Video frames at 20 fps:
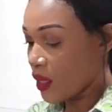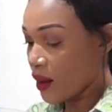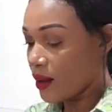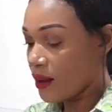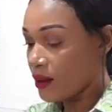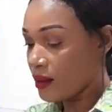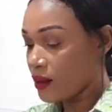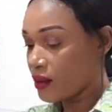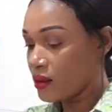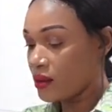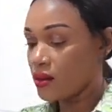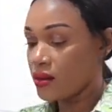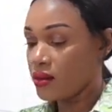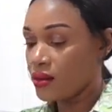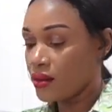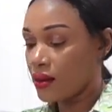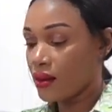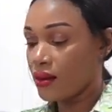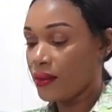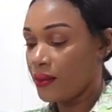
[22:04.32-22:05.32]
And
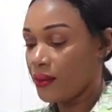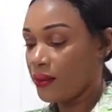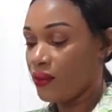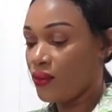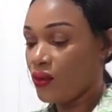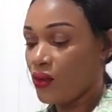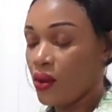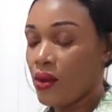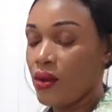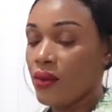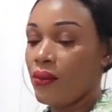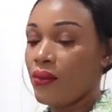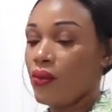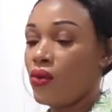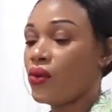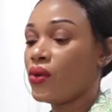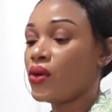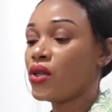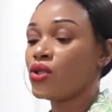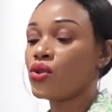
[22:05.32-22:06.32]
yeah,
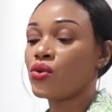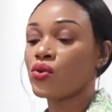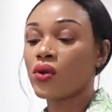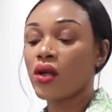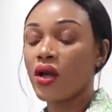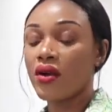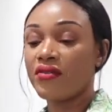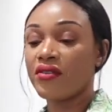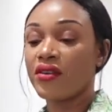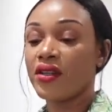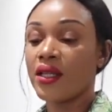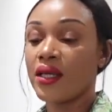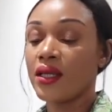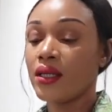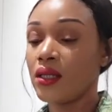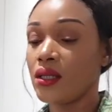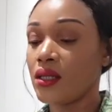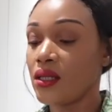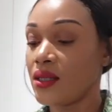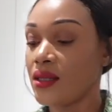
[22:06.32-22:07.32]
we're going to cover
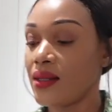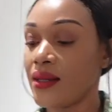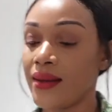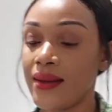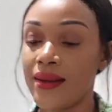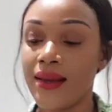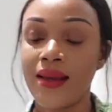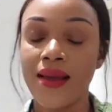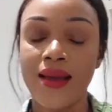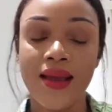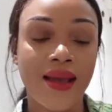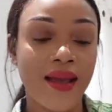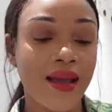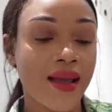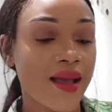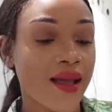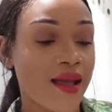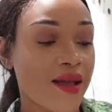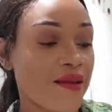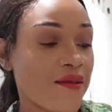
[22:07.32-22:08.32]
this.
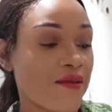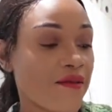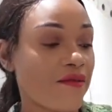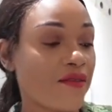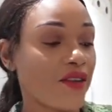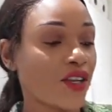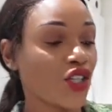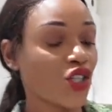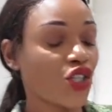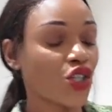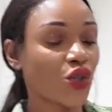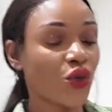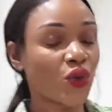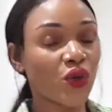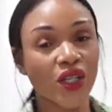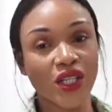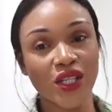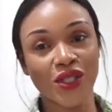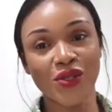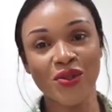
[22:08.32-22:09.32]
Finish
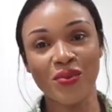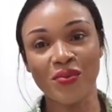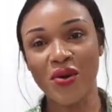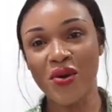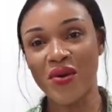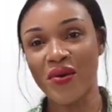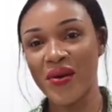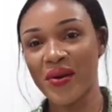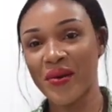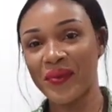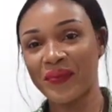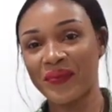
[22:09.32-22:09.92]
cooking tomorrow.